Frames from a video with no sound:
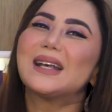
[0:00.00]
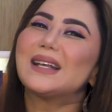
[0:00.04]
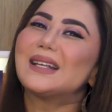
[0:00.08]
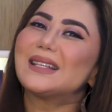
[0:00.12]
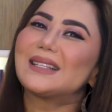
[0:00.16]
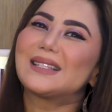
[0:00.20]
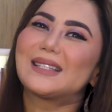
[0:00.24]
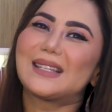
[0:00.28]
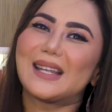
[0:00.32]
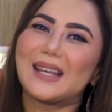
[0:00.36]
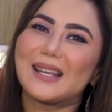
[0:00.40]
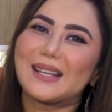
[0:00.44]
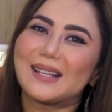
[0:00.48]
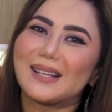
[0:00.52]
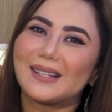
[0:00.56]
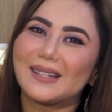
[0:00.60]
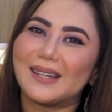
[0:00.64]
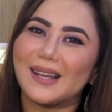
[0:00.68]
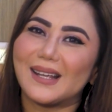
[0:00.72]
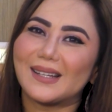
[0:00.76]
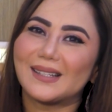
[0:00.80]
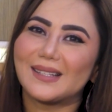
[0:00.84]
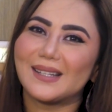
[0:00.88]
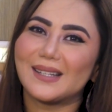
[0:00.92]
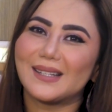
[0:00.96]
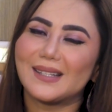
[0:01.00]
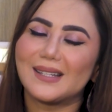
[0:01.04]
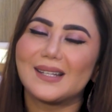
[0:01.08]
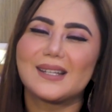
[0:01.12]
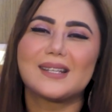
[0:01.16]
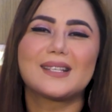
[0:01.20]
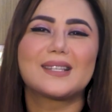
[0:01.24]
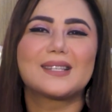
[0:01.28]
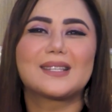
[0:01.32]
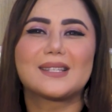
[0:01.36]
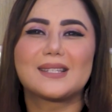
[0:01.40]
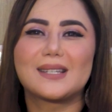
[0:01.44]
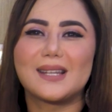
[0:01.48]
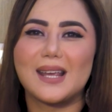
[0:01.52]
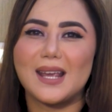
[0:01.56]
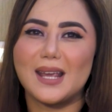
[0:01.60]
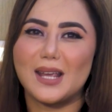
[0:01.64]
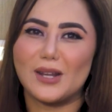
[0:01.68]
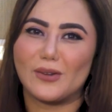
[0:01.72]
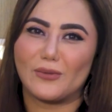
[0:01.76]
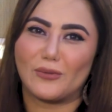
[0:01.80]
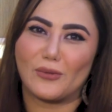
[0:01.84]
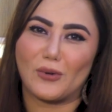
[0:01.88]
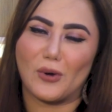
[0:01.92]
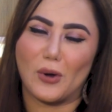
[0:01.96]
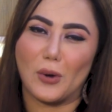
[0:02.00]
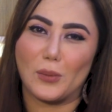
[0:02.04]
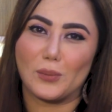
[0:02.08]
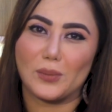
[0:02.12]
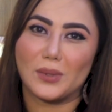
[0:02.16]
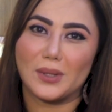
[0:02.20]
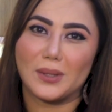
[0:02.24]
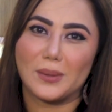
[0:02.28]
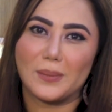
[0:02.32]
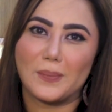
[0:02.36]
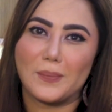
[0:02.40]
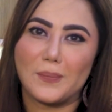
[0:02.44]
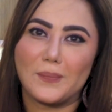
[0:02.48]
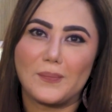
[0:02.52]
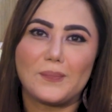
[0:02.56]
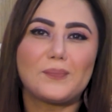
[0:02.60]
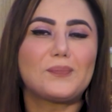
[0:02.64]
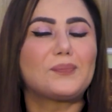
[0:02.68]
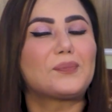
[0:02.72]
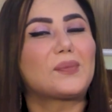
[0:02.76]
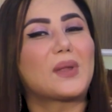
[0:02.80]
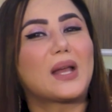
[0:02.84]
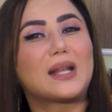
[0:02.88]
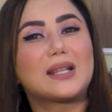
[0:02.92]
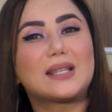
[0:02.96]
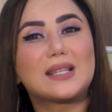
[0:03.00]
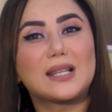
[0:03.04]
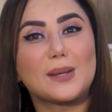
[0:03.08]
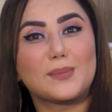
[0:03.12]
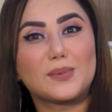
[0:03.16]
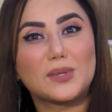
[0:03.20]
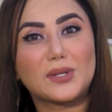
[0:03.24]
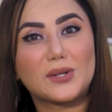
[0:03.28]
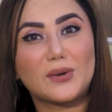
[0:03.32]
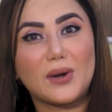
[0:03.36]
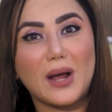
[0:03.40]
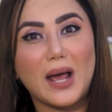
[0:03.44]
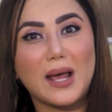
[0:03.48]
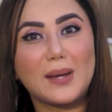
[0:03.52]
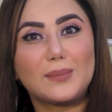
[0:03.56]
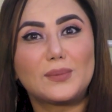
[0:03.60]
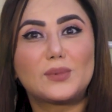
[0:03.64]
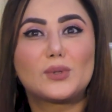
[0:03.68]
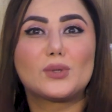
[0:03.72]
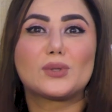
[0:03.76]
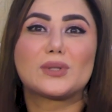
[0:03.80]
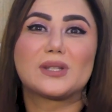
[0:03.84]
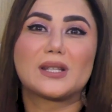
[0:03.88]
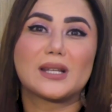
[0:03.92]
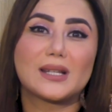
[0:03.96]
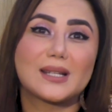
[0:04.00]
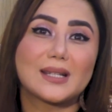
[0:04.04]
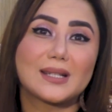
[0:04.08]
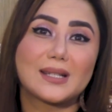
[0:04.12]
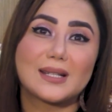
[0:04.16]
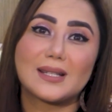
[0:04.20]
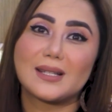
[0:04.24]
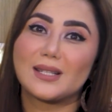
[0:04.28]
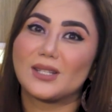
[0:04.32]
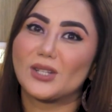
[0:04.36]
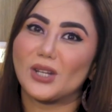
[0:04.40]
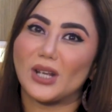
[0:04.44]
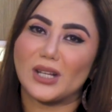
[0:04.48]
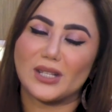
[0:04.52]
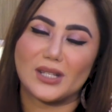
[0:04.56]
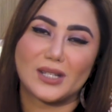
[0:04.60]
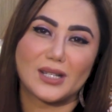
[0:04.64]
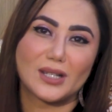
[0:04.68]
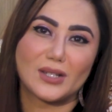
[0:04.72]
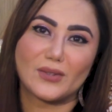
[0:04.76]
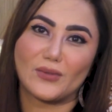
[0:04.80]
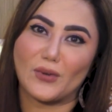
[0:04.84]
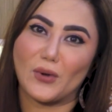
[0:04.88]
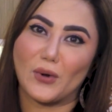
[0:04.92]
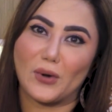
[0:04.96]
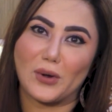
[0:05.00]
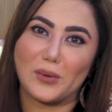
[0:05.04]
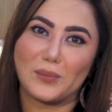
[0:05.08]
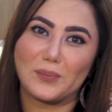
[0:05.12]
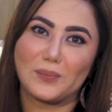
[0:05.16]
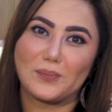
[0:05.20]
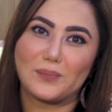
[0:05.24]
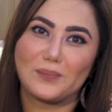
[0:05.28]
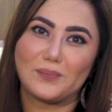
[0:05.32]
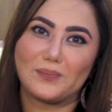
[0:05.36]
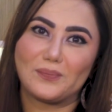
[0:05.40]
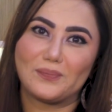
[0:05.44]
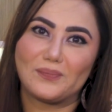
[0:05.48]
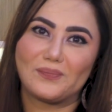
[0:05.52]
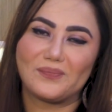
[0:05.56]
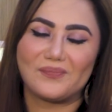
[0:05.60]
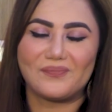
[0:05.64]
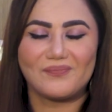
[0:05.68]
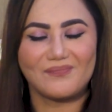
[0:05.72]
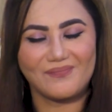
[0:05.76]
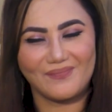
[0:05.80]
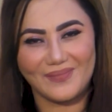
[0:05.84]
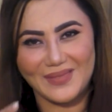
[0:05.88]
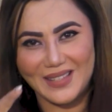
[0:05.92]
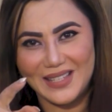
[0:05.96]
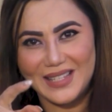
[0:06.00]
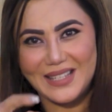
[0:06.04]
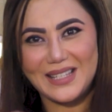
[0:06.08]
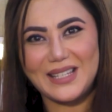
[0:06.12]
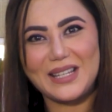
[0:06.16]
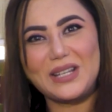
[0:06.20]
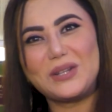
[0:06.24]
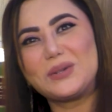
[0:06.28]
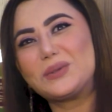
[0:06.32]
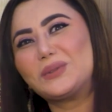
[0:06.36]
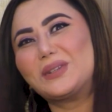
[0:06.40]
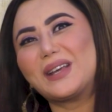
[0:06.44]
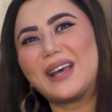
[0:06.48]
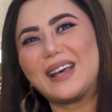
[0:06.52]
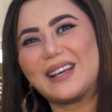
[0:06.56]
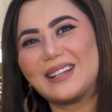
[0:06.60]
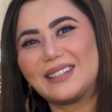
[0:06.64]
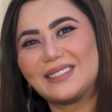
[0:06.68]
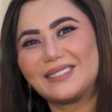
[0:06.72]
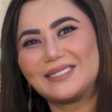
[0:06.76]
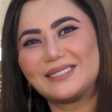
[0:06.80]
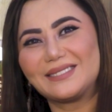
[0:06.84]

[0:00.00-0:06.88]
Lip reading: Stay connected, stay informed, and subscribe to Citizens Justice Forum. See you there.